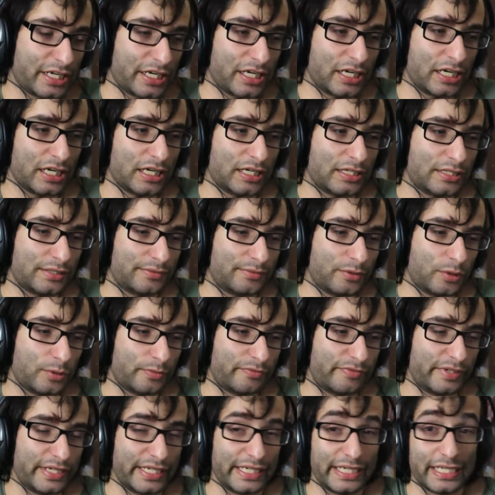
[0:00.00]

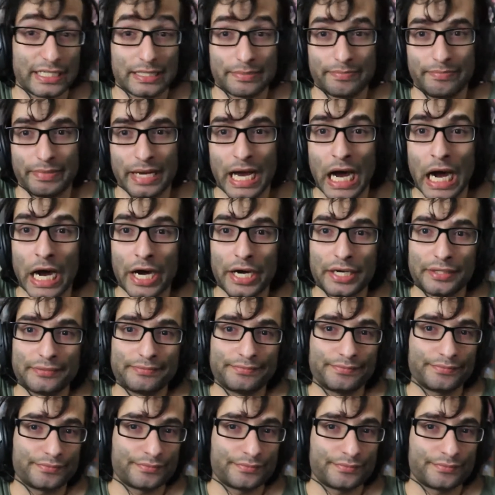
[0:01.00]
Hopefully it's better.